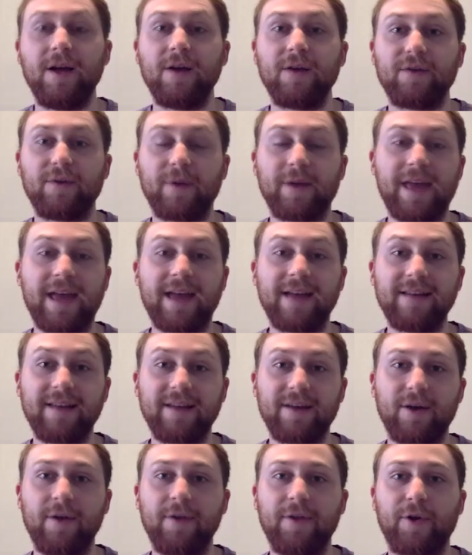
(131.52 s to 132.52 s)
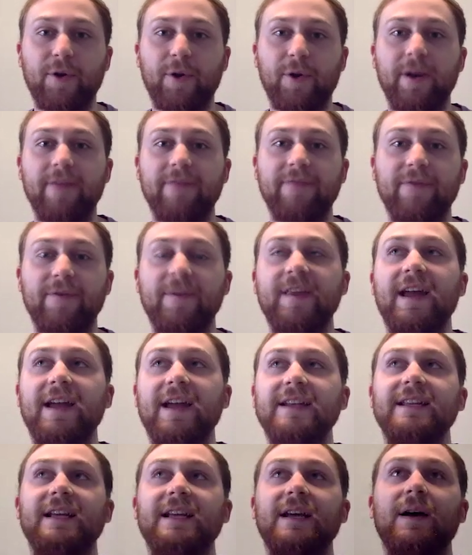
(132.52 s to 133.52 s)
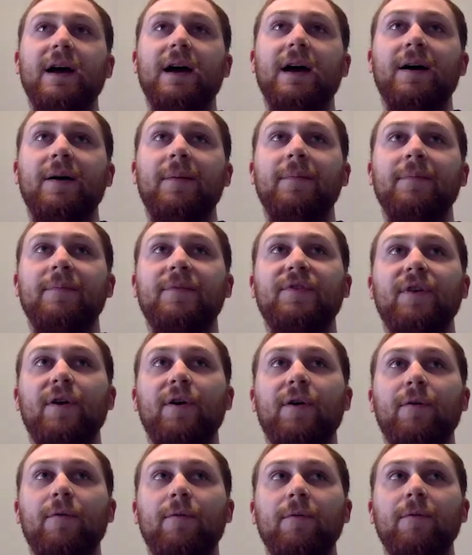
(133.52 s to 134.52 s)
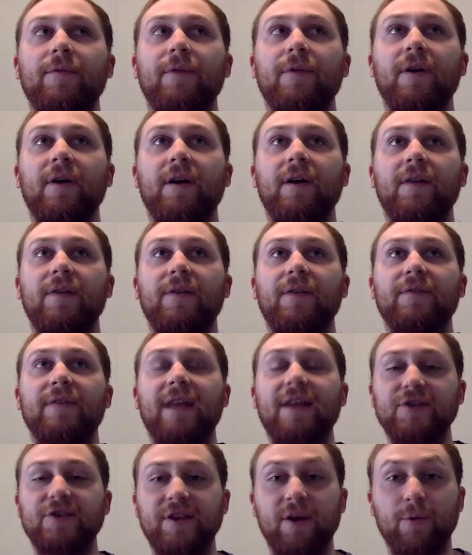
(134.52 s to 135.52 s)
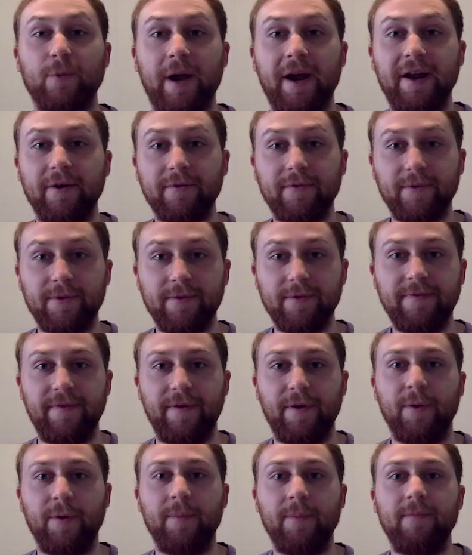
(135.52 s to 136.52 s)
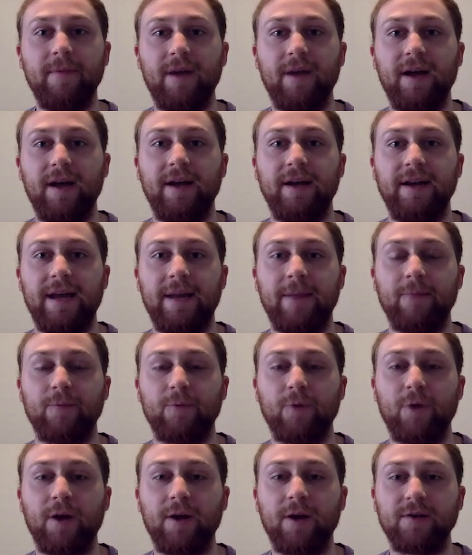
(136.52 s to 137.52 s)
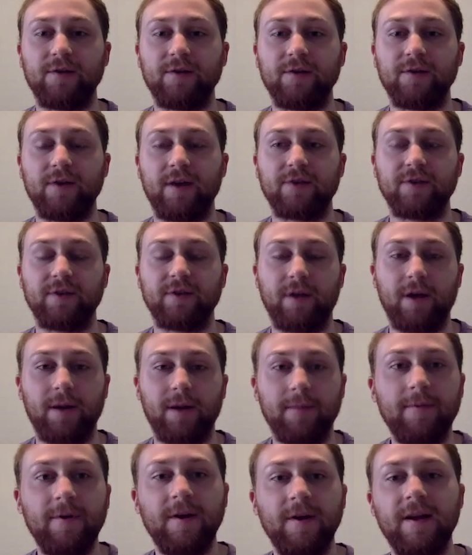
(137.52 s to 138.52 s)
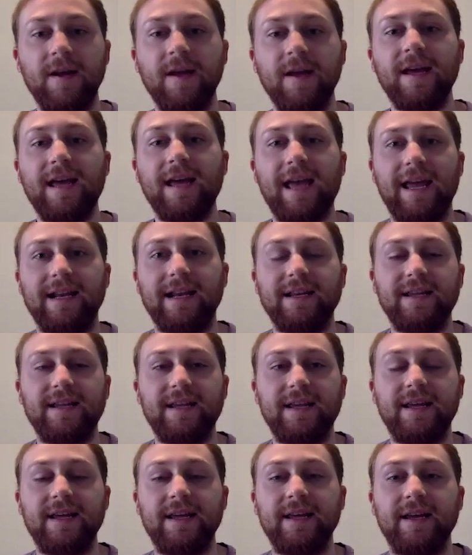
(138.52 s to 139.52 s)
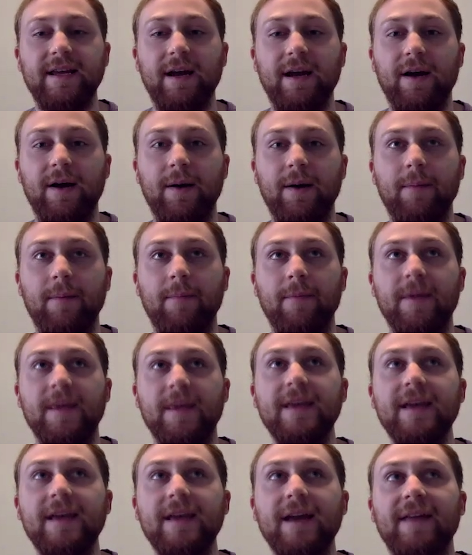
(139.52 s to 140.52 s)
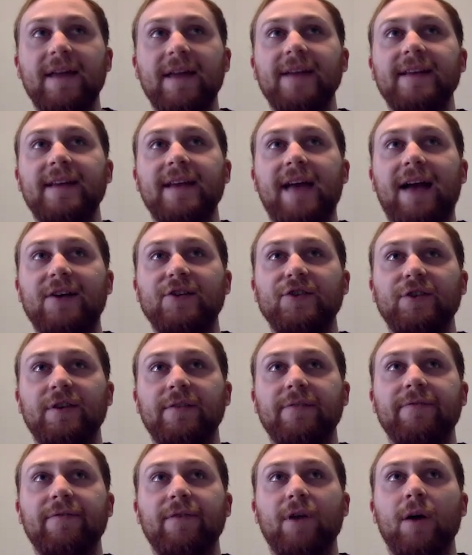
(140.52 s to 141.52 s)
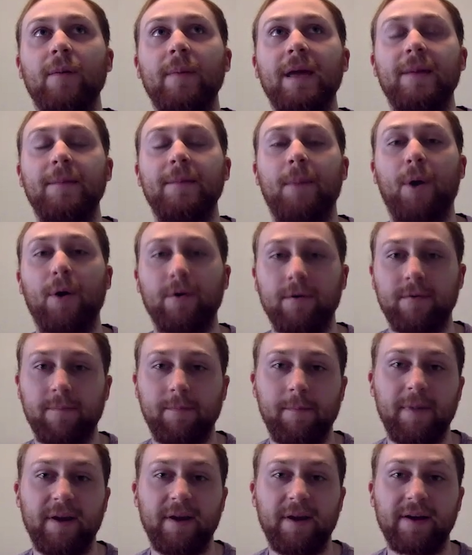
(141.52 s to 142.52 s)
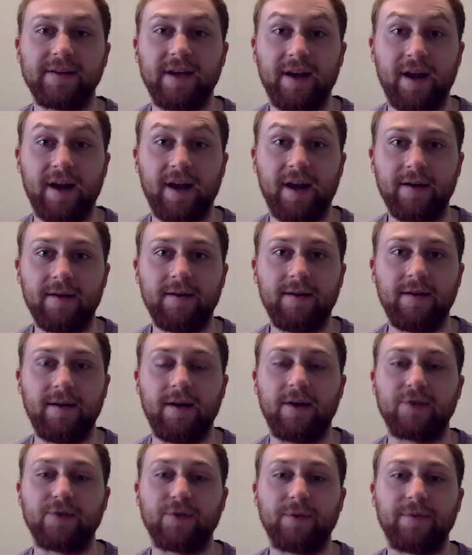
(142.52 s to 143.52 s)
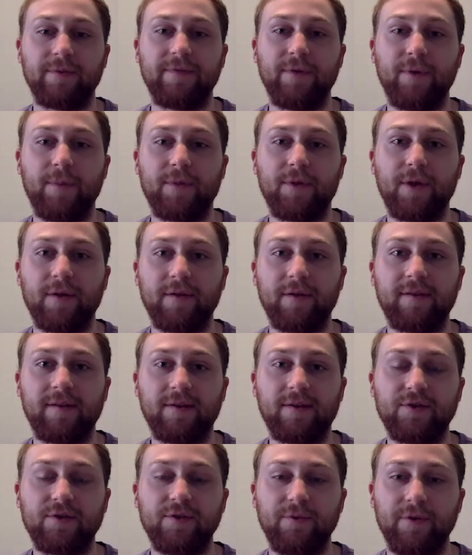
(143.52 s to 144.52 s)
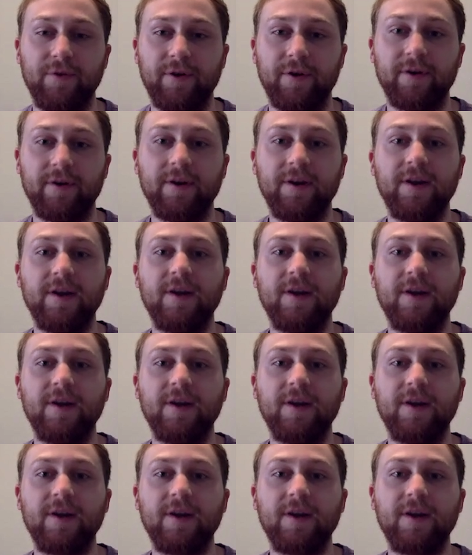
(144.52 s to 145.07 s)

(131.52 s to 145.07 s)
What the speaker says: So I can't take all the credit for the idea. There's actually a writer for the film named Ron Shalom, and he got the idea actually from a Martin McDonough, a short film called Six Shooter,